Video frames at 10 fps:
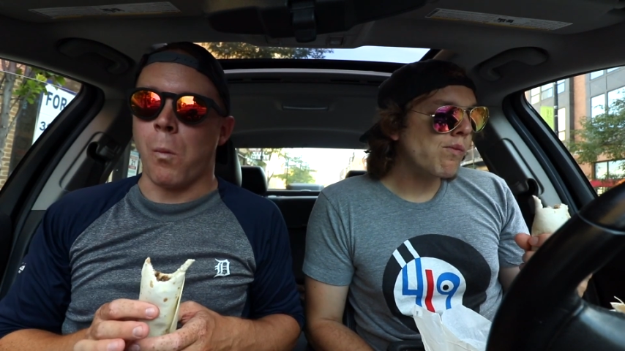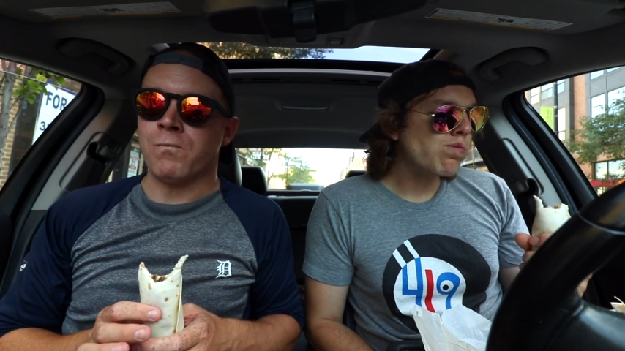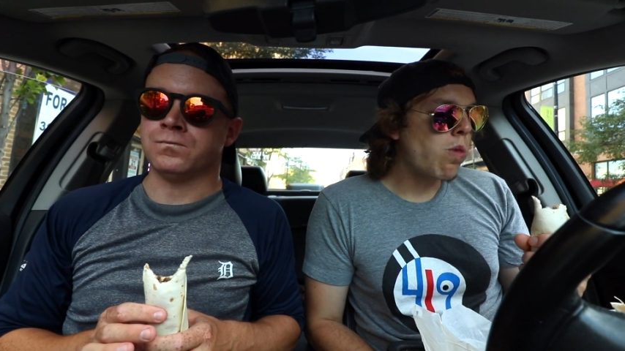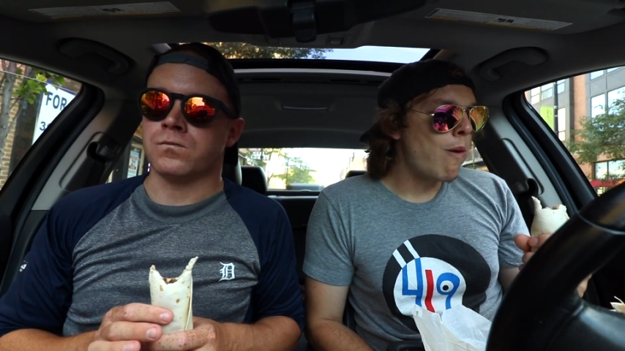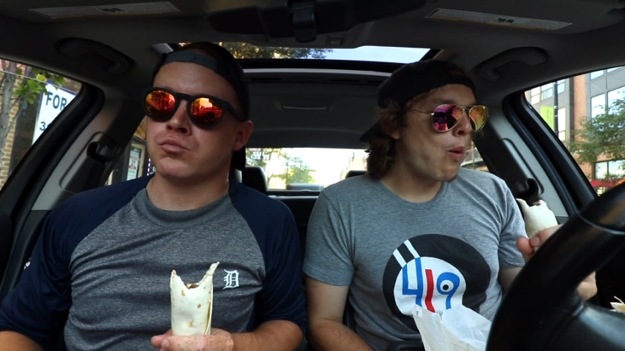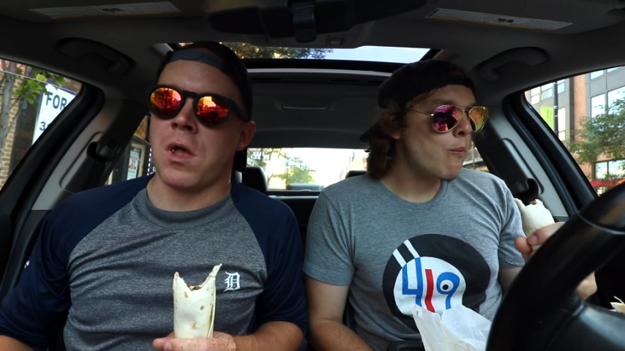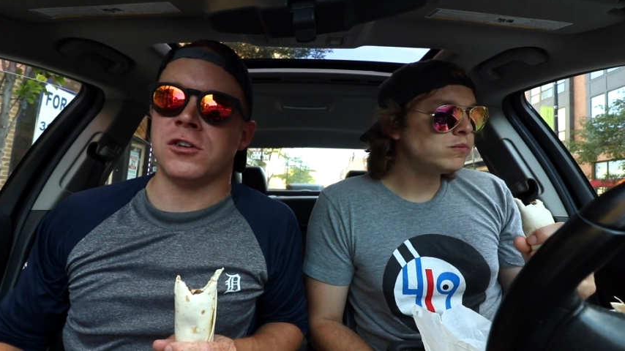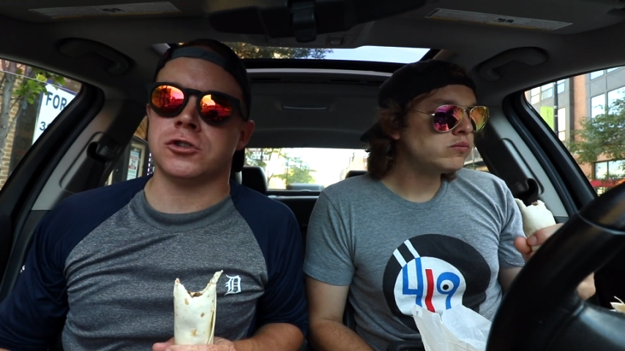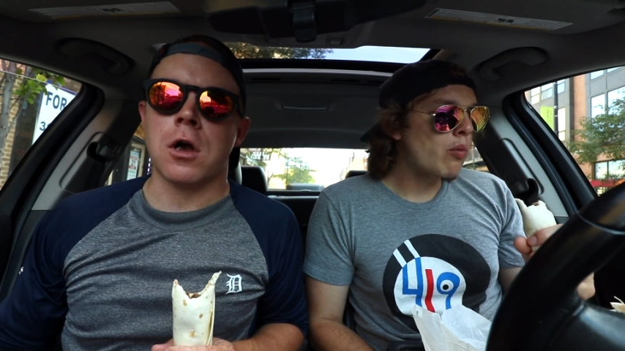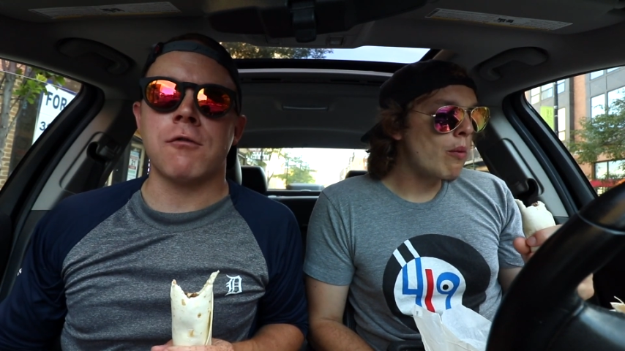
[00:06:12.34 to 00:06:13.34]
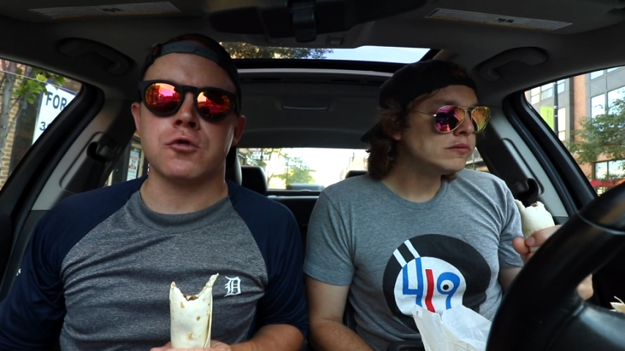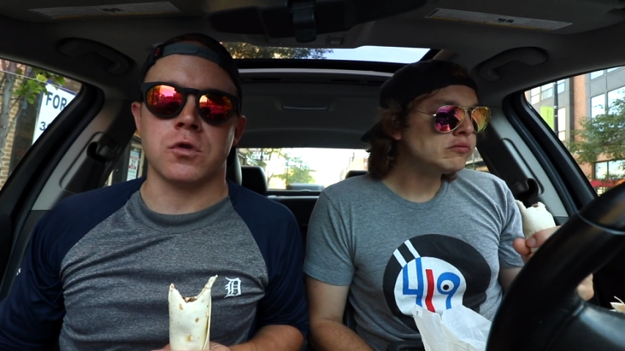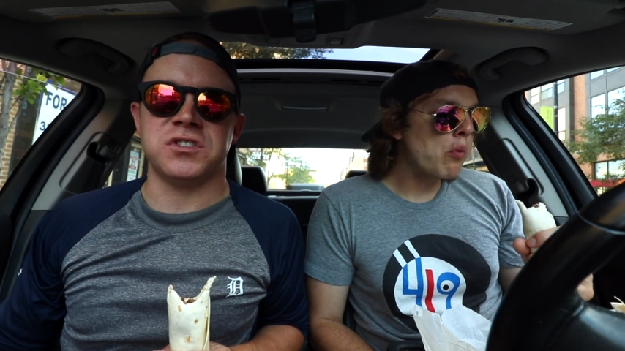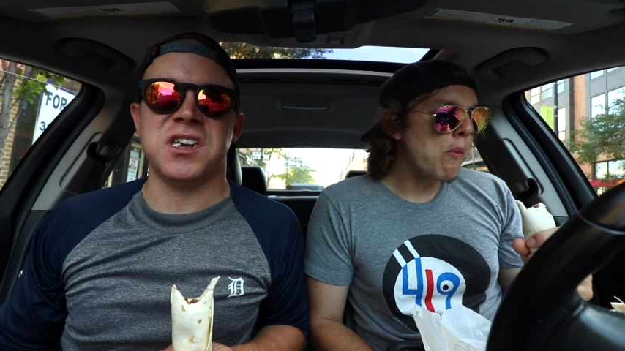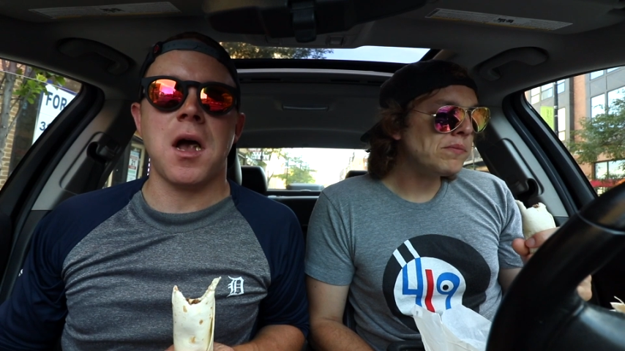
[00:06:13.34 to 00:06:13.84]
Speaker 1: Mmm, nice soft
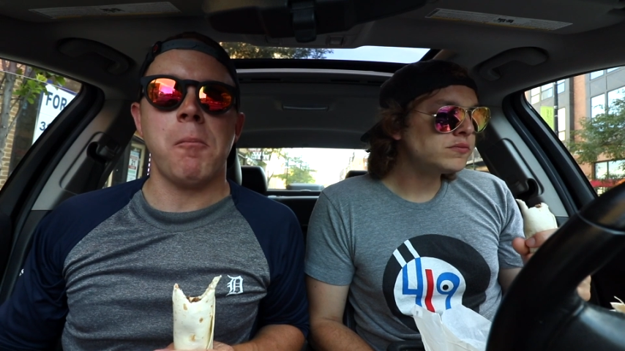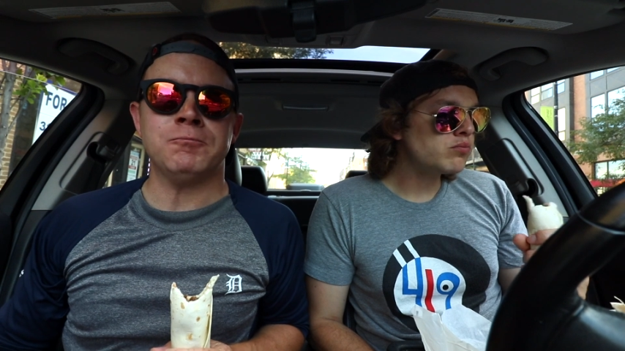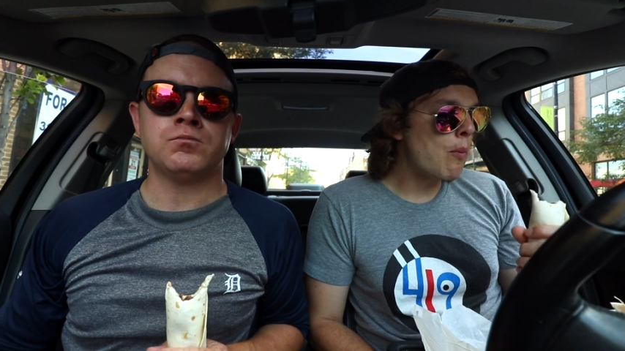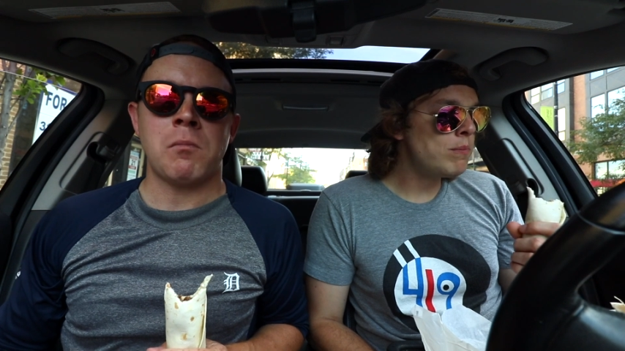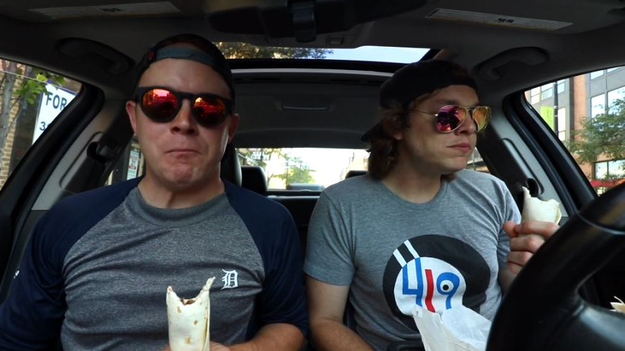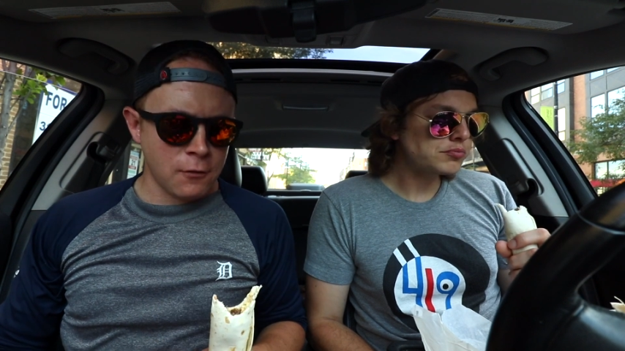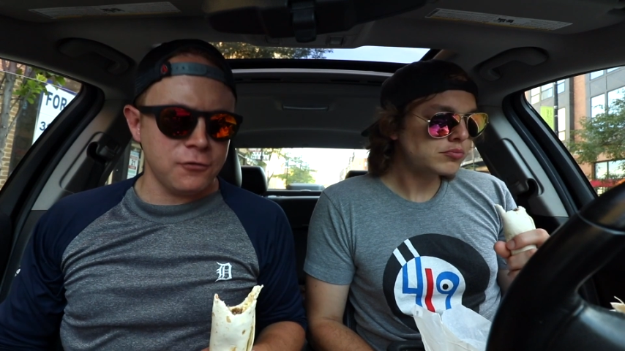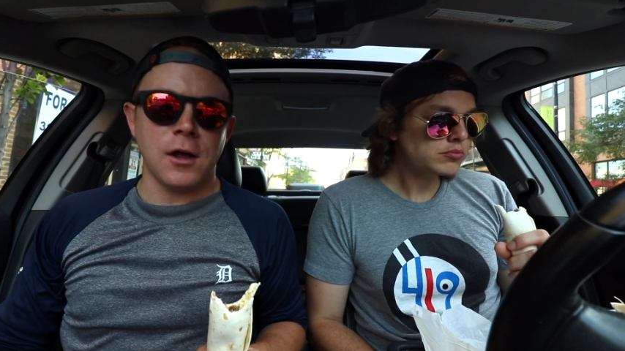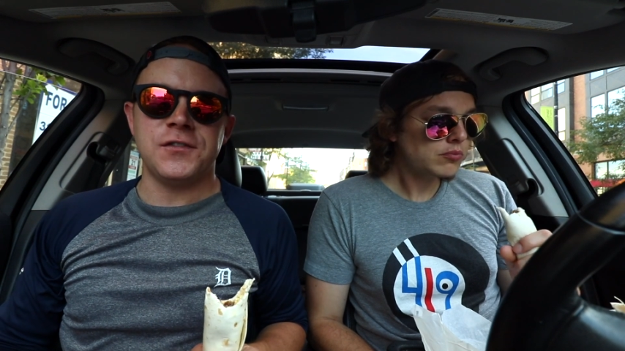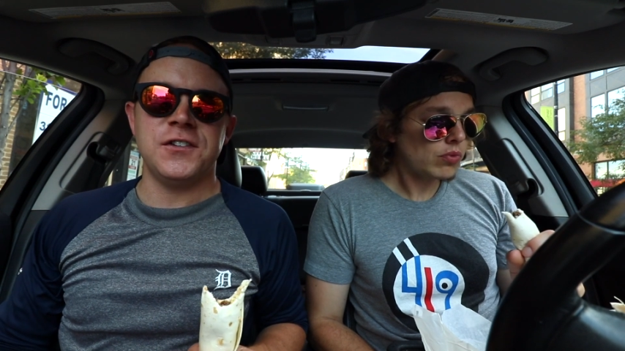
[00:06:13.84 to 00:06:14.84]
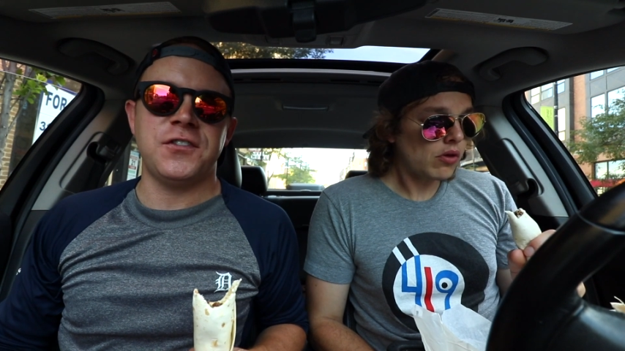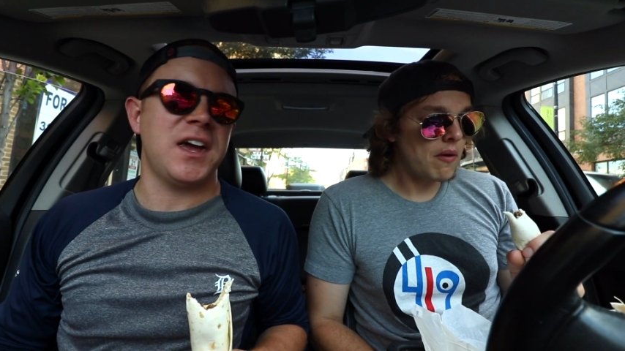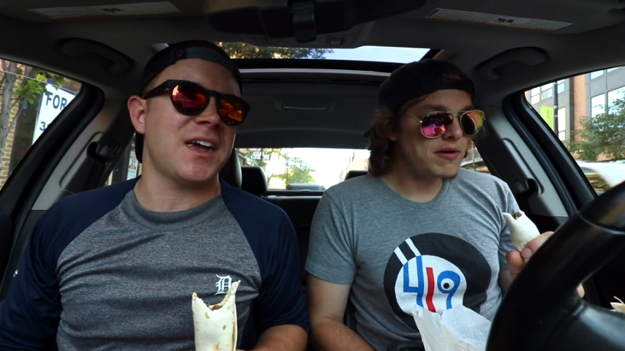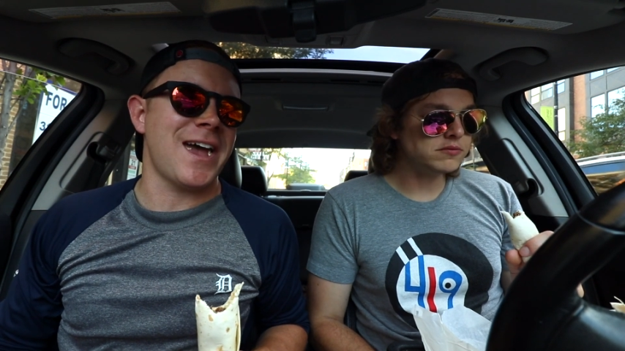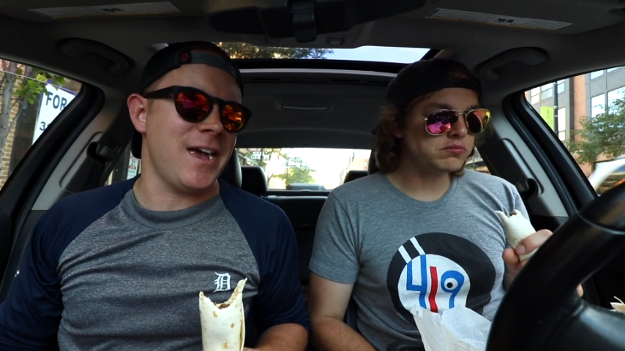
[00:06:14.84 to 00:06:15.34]
tortilla. Mm-hmm. Fluffy
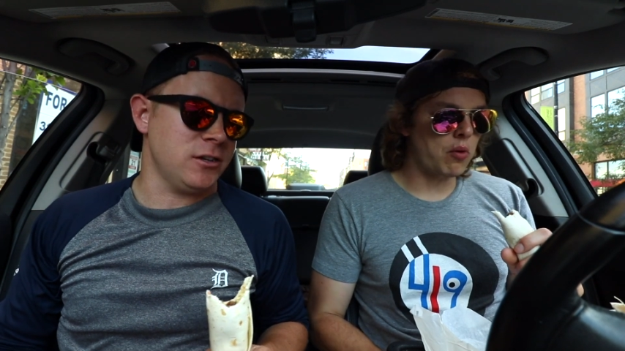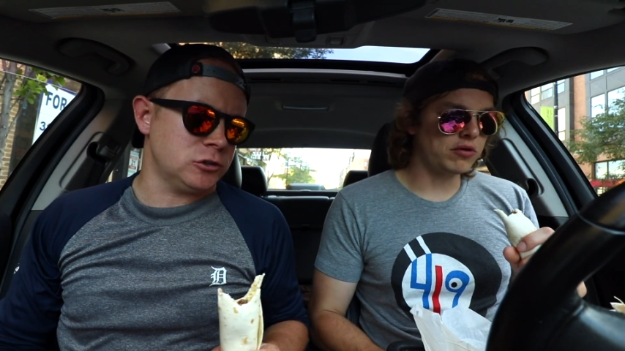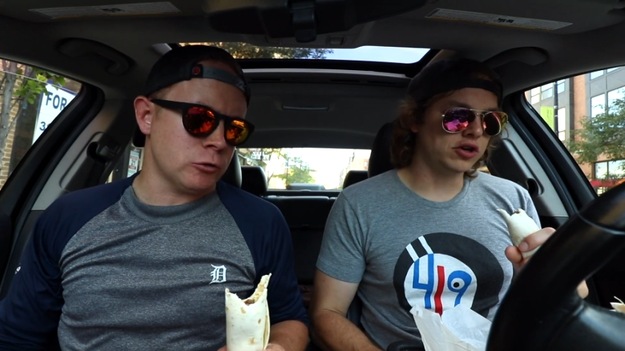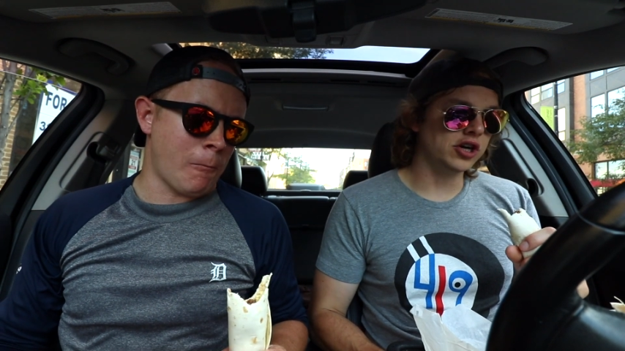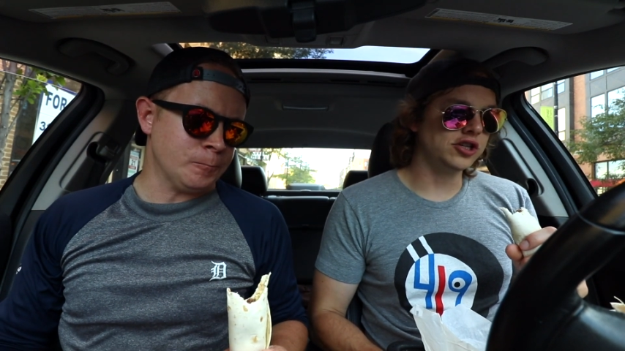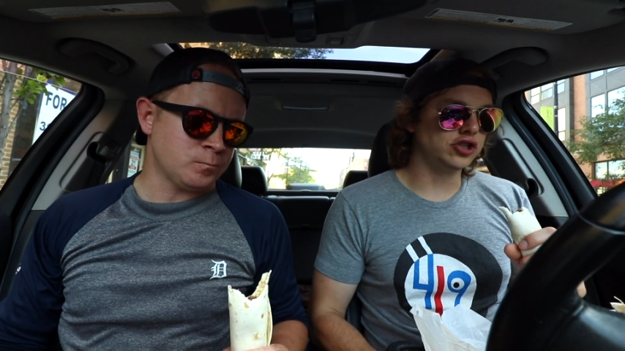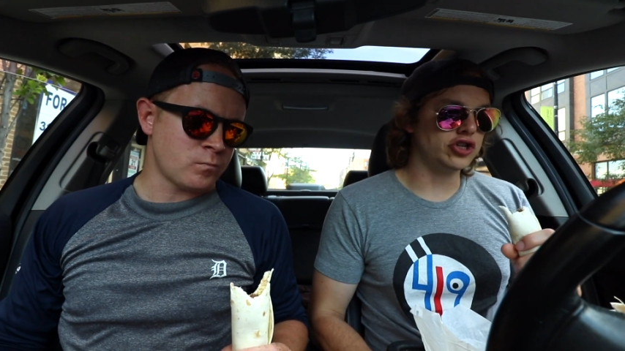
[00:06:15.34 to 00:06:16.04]
fake eggs. Good